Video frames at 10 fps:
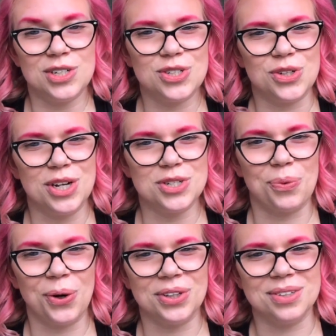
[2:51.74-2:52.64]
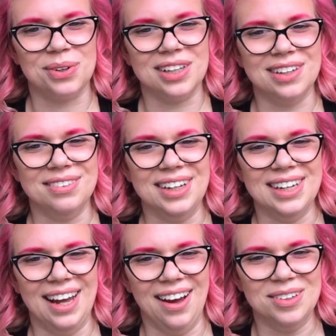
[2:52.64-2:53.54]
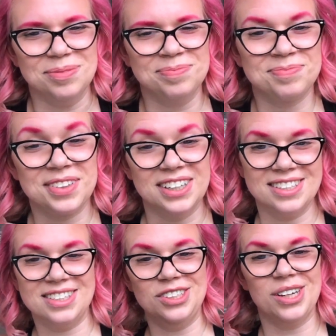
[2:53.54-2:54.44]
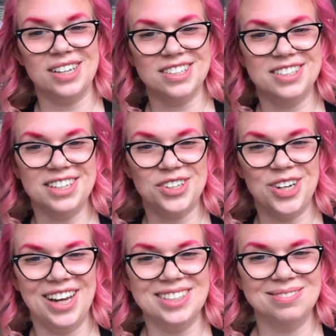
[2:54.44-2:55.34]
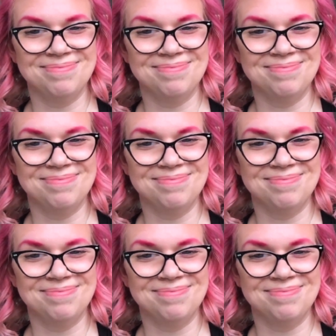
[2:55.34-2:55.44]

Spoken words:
strange world that we live in now. I'll see you guys on the internet.